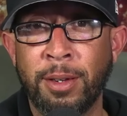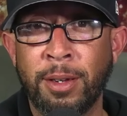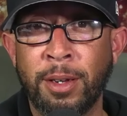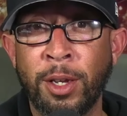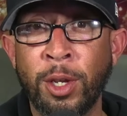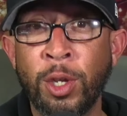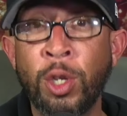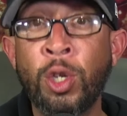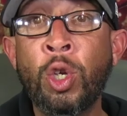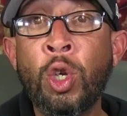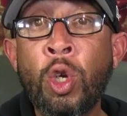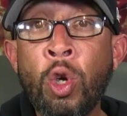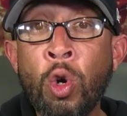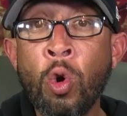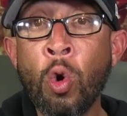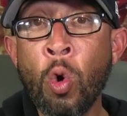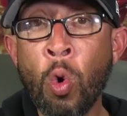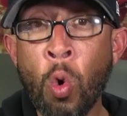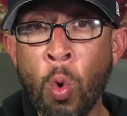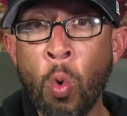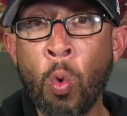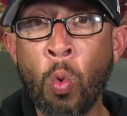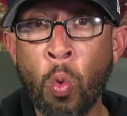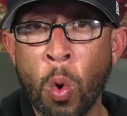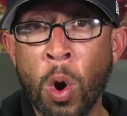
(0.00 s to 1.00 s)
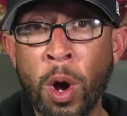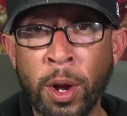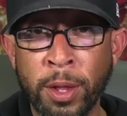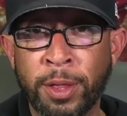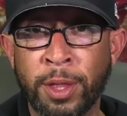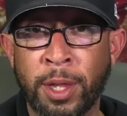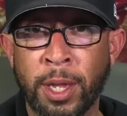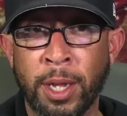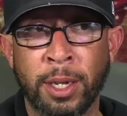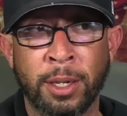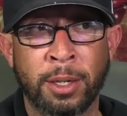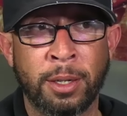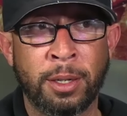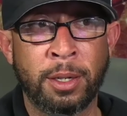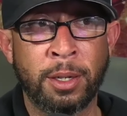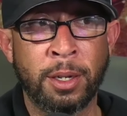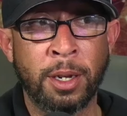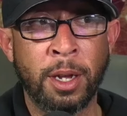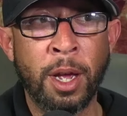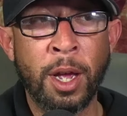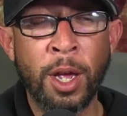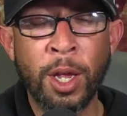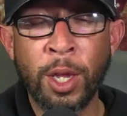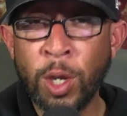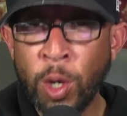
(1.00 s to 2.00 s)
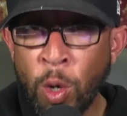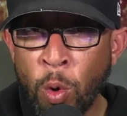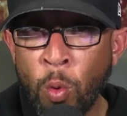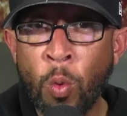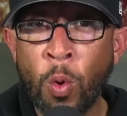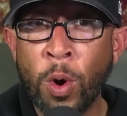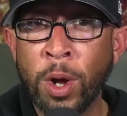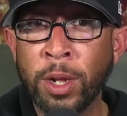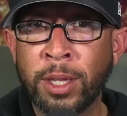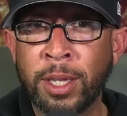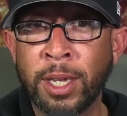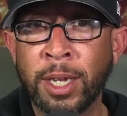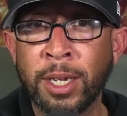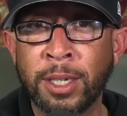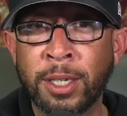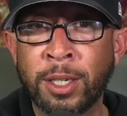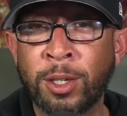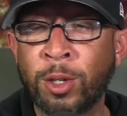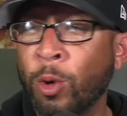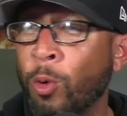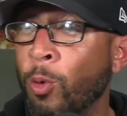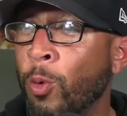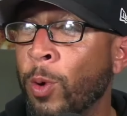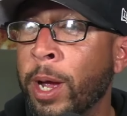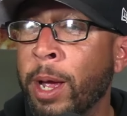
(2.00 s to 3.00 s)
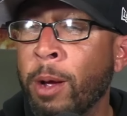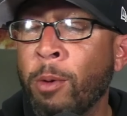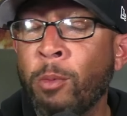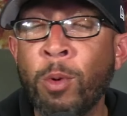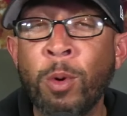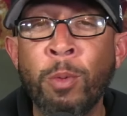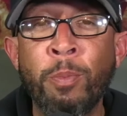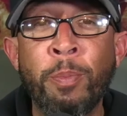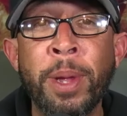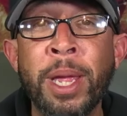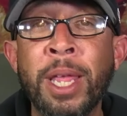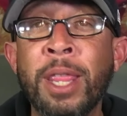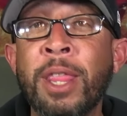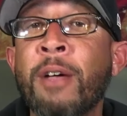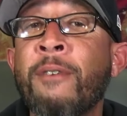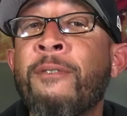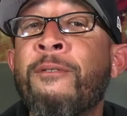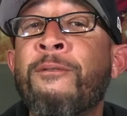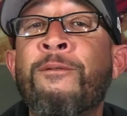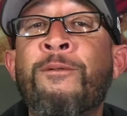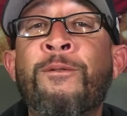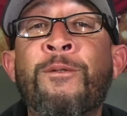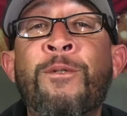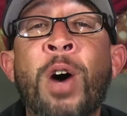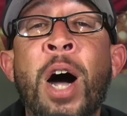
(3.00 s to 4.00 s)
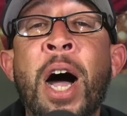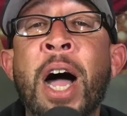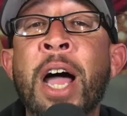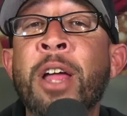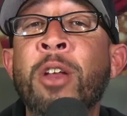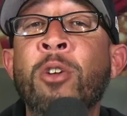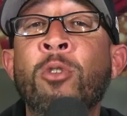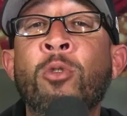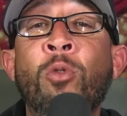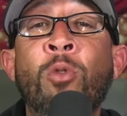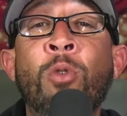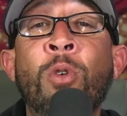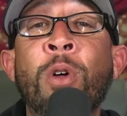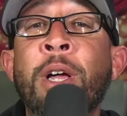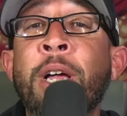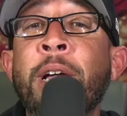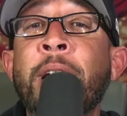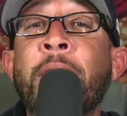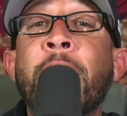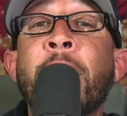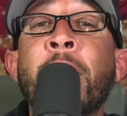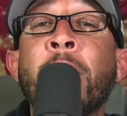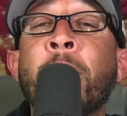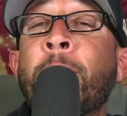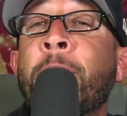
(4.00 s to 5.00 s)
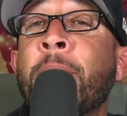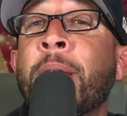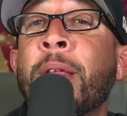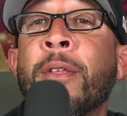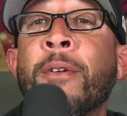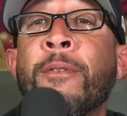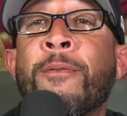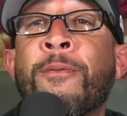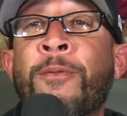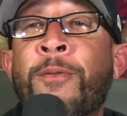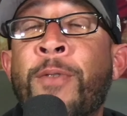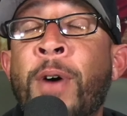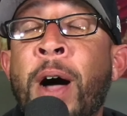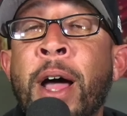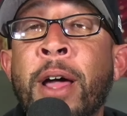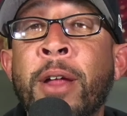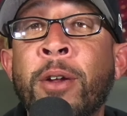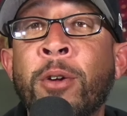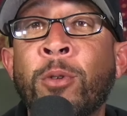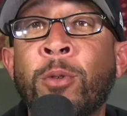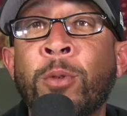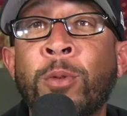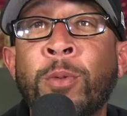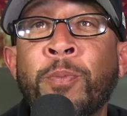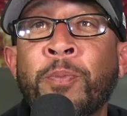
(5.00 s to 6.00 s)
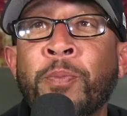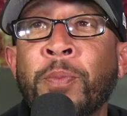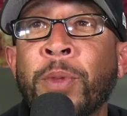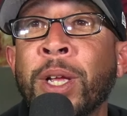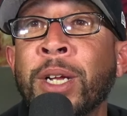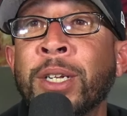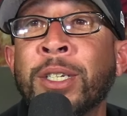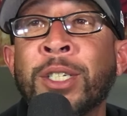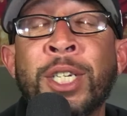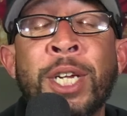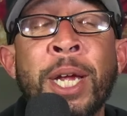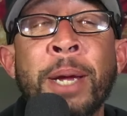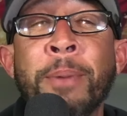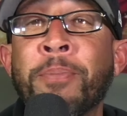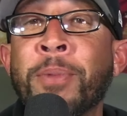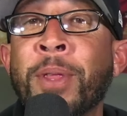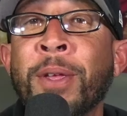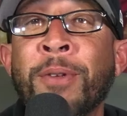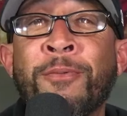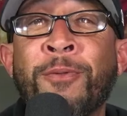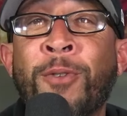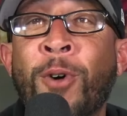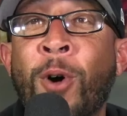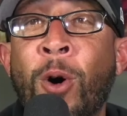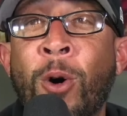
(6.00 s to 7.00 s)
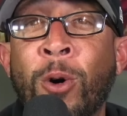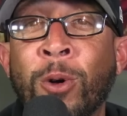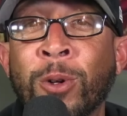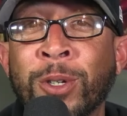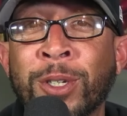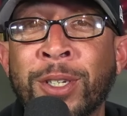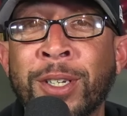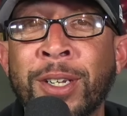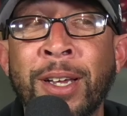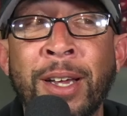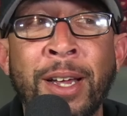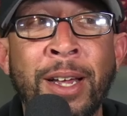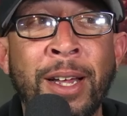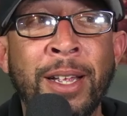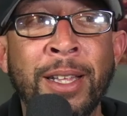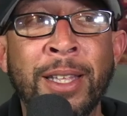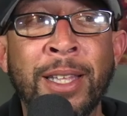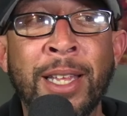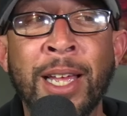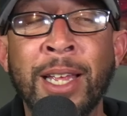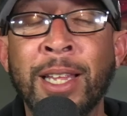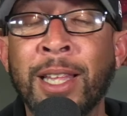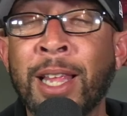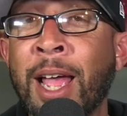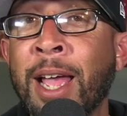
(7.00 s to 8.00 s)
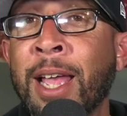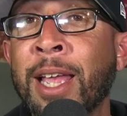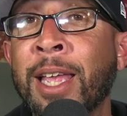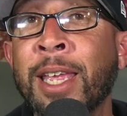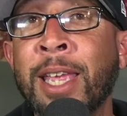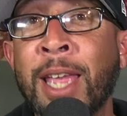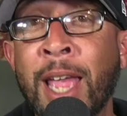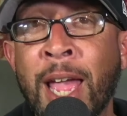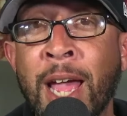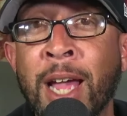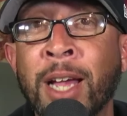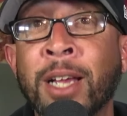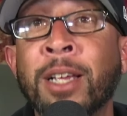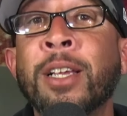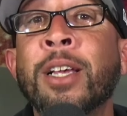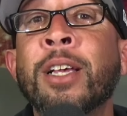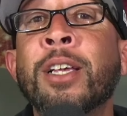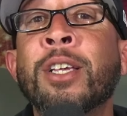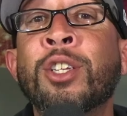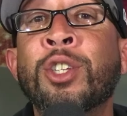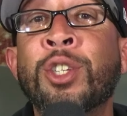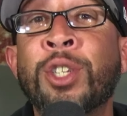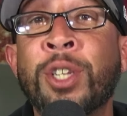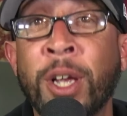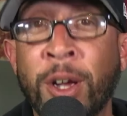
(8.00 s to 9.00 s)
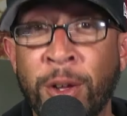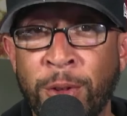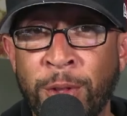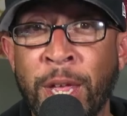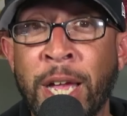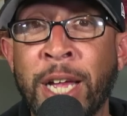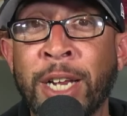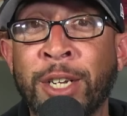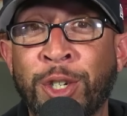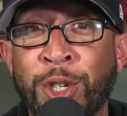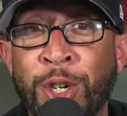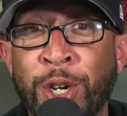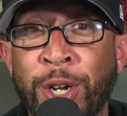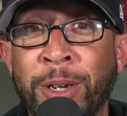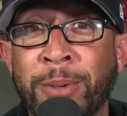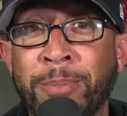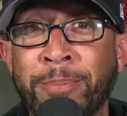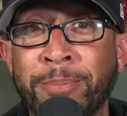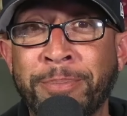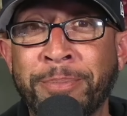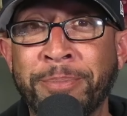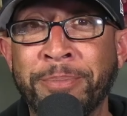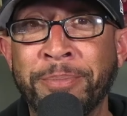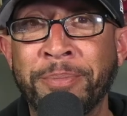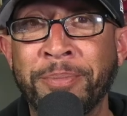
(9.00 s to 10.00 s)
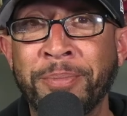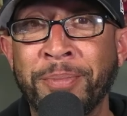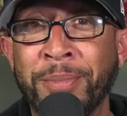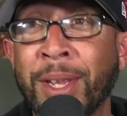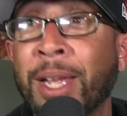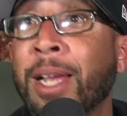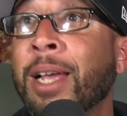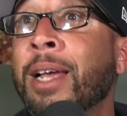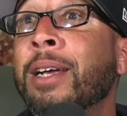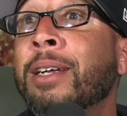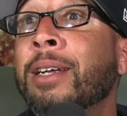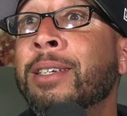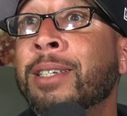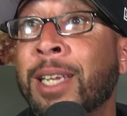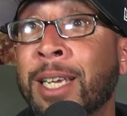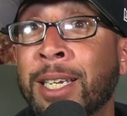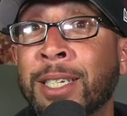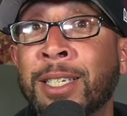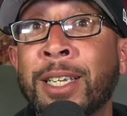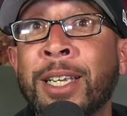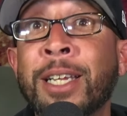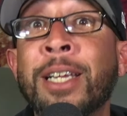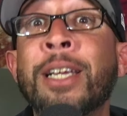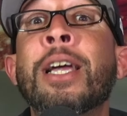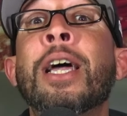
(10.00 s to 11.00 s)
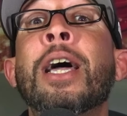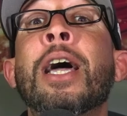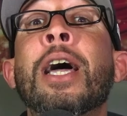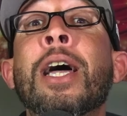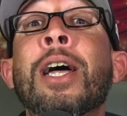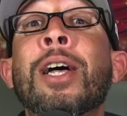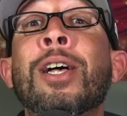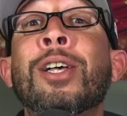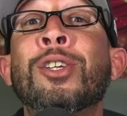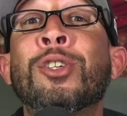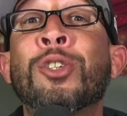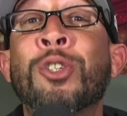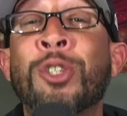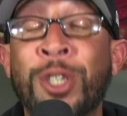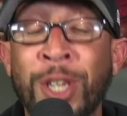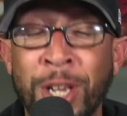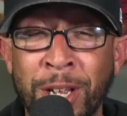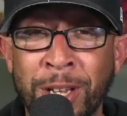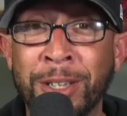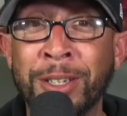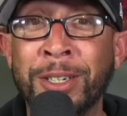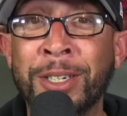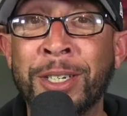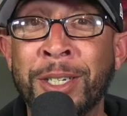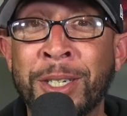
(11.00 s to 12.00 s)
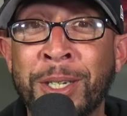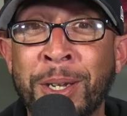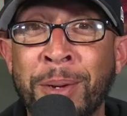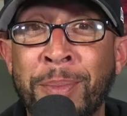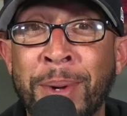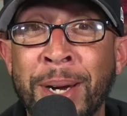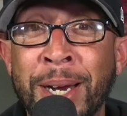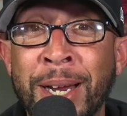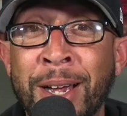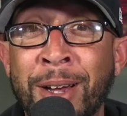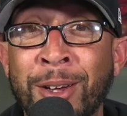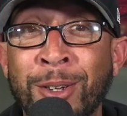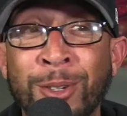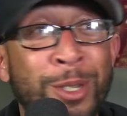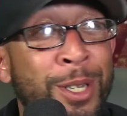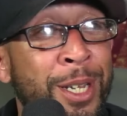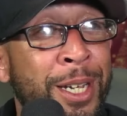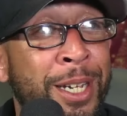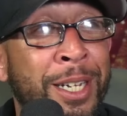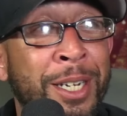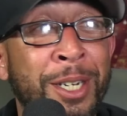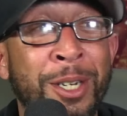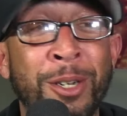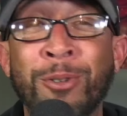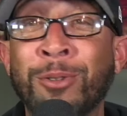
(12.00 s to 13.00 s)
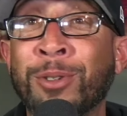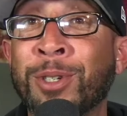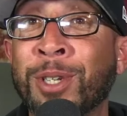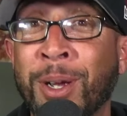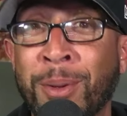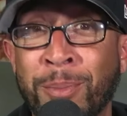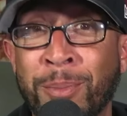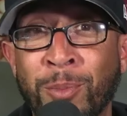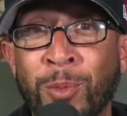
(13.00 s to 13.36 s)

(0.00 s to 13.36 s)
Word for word: You want this. You want this so it will be the final it'll be the final chip that falls. They're like, "Yeah, sell that shit." Disney, sell it to somebody else that could do something